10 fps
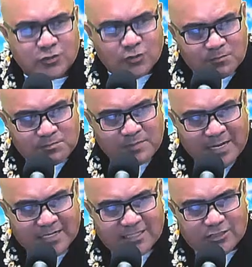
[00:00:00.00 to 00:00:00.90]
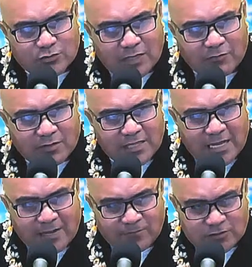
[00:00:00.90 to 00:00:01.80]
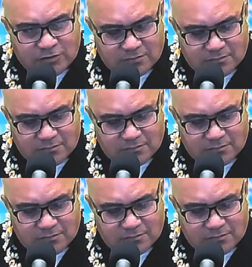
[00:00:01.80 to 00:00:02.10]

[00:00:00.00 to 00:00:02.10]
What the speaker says: look back into our lives.